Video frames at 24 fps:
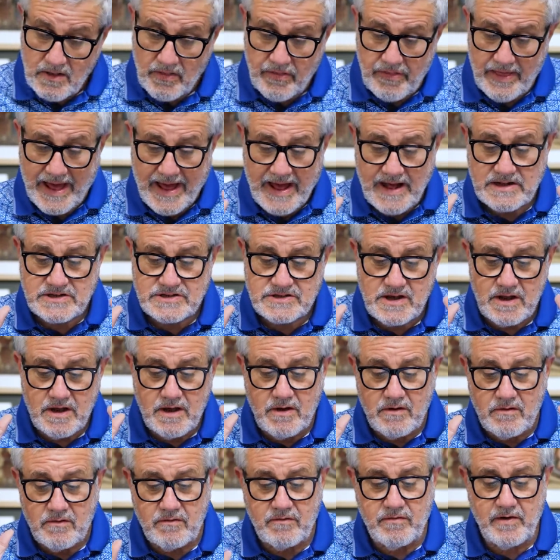That's
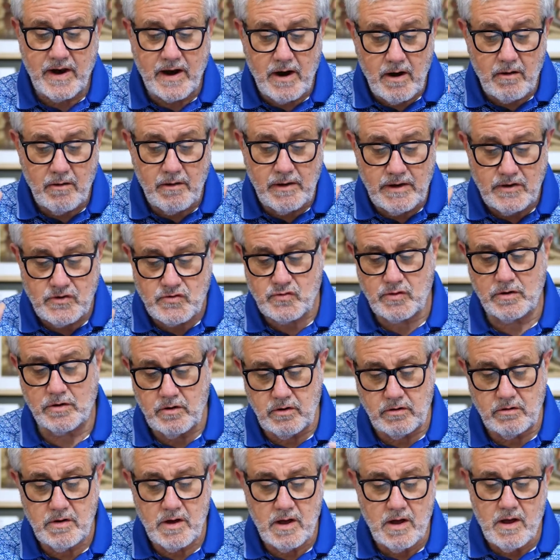very
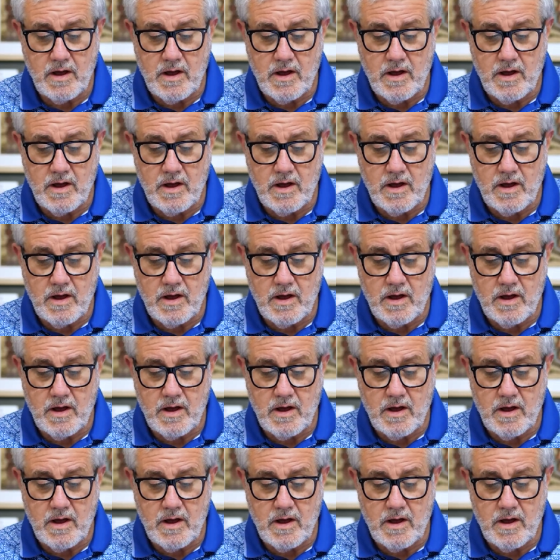true.